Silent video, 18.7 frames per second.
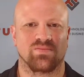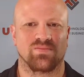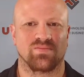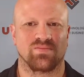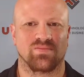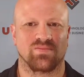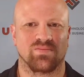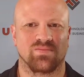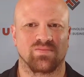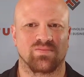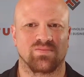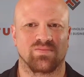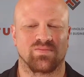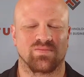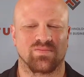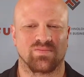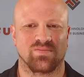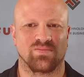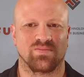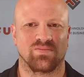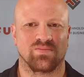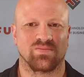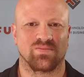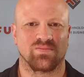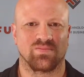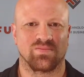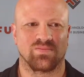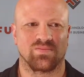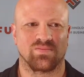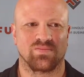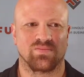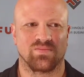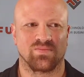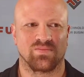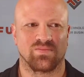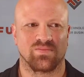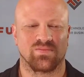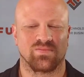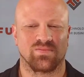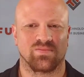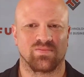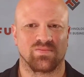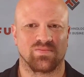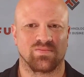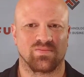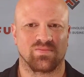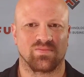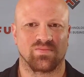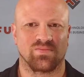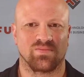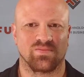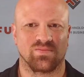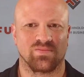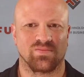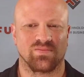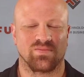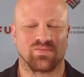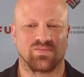This person isn't speaking.